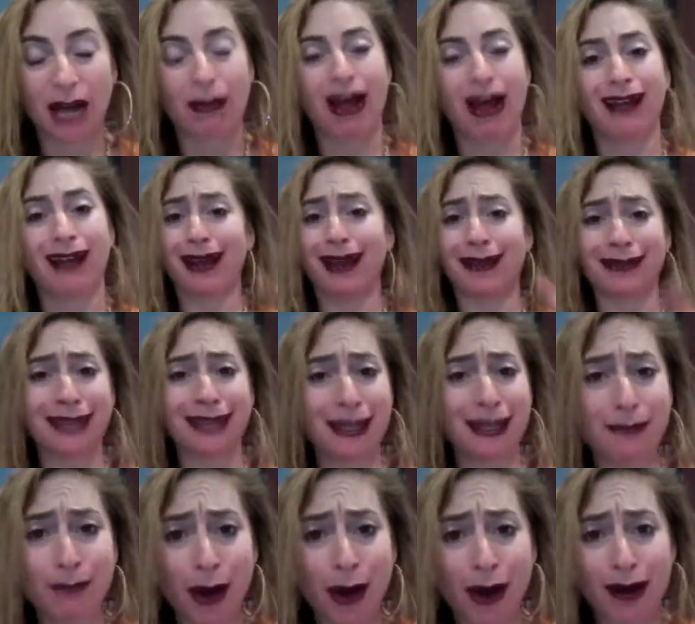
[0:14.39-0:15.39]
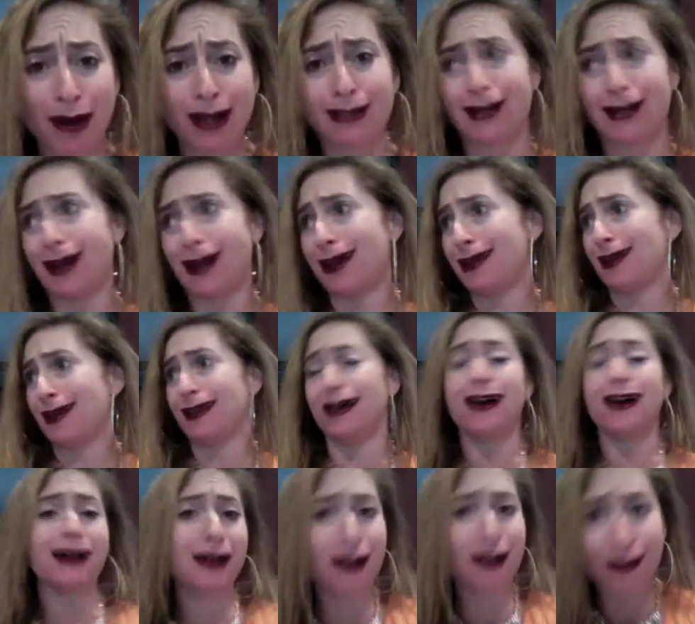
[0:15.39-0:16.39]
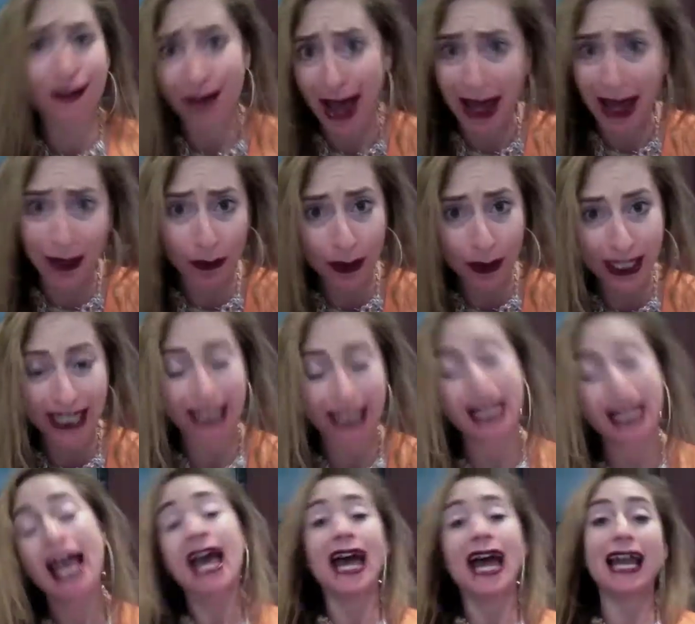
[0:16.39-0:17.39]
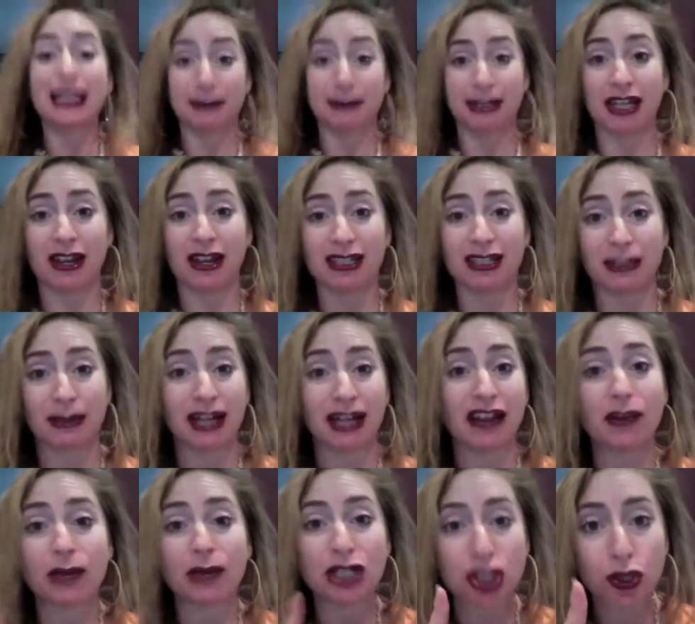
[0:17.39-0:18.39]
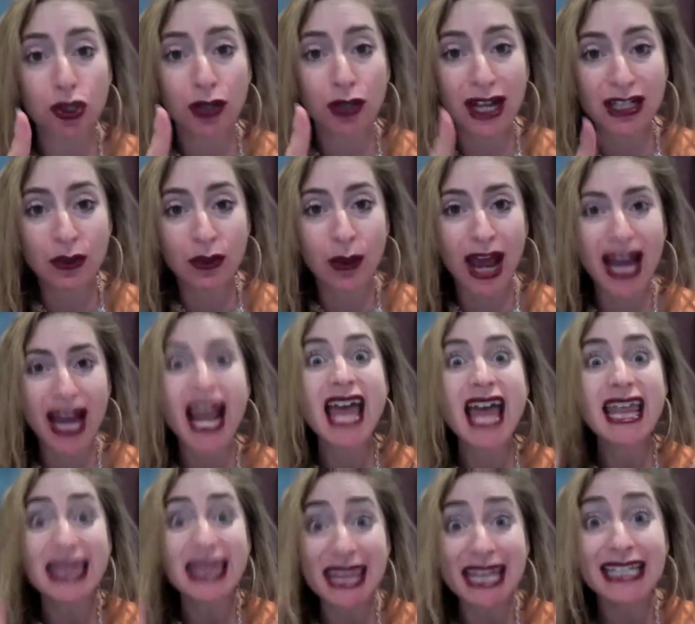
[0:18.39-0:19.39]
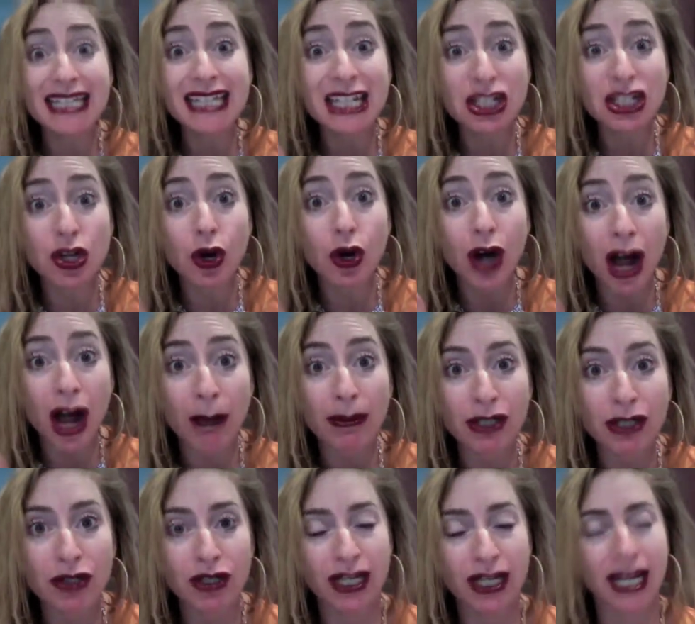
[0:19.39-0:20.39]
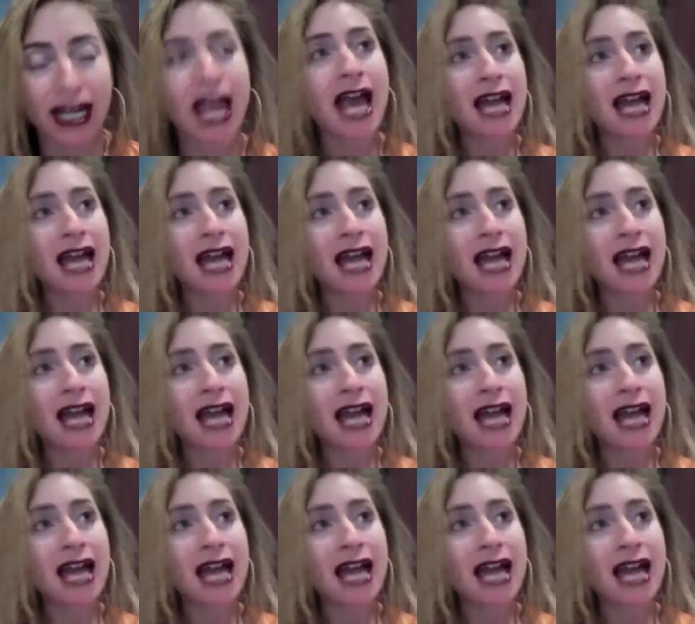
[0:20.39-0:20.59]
I like theme parties, I love Halloween, and let me tell you something, now that we're 2 days away, this is your opportunity.